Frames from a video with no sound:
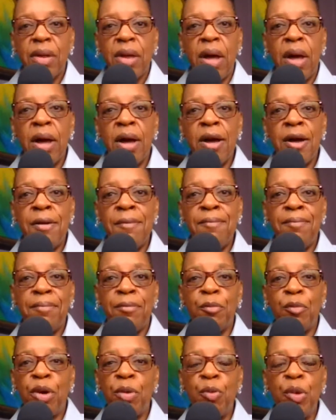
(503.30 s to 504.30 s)

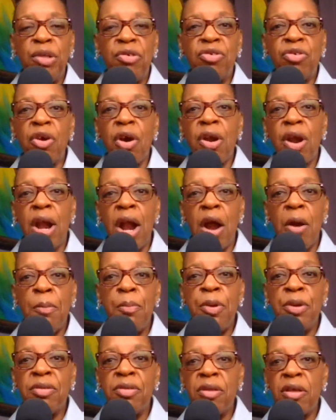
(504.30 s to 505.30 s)
When we started our
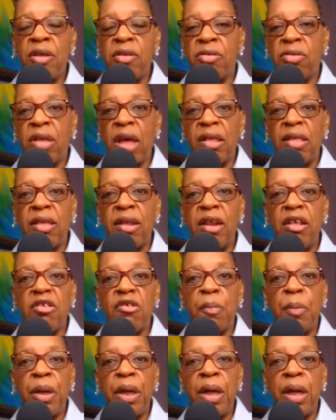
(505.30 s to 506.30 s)
business, Destiny
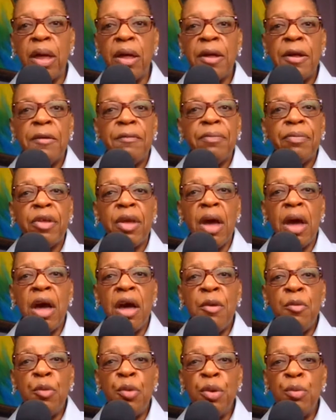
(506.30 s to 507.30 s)
Speak,
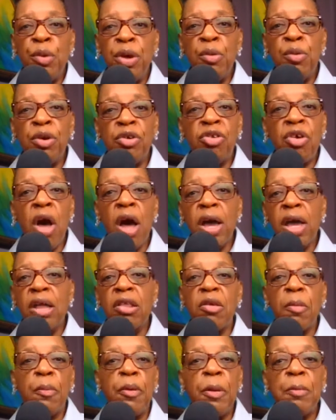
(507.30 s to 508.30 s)
when we were talking
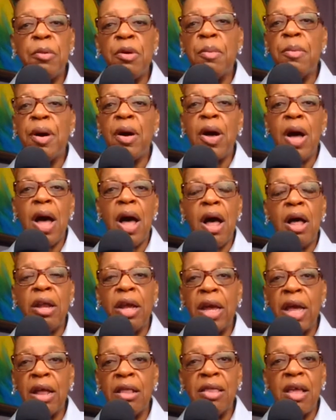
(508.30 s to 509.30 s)
to people about how
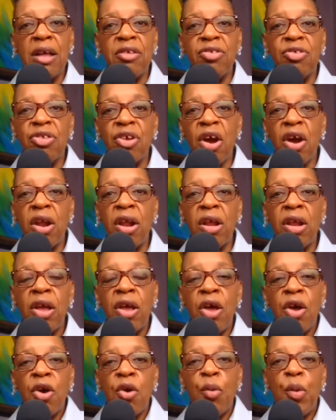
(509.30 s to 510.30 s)
to get that started,
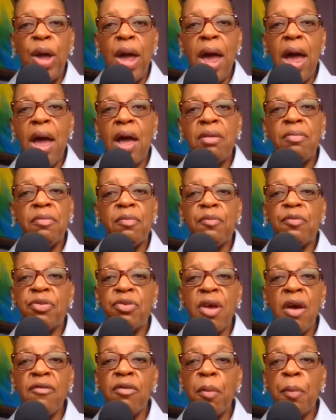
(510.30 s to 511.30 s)
we had
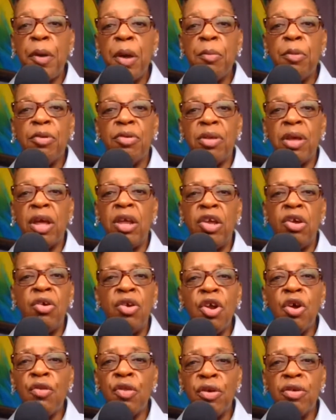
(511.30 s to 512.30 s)
several people say,
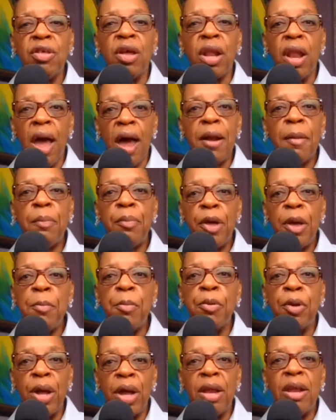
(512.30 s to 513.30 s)
there's a lot of
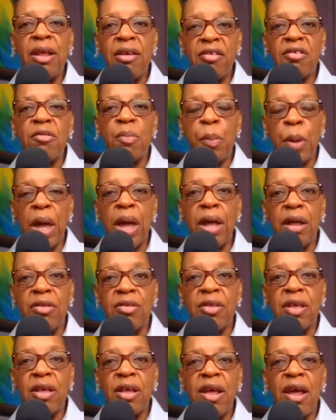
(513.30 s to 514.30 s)
people in this
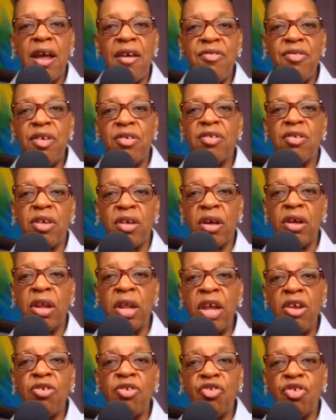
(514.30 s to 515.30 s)
space, in this
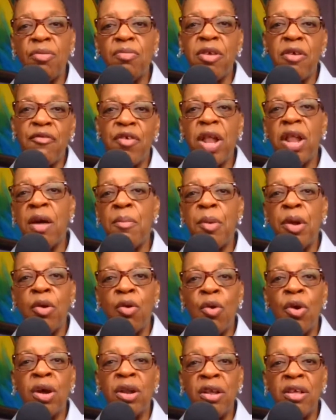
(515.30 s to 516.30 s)
leadership development
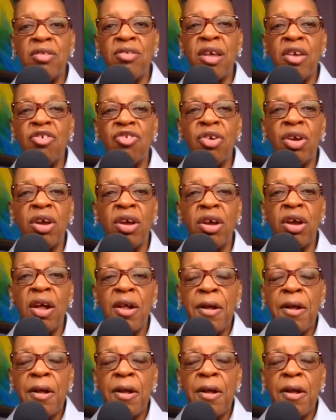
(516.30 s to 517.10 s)
organization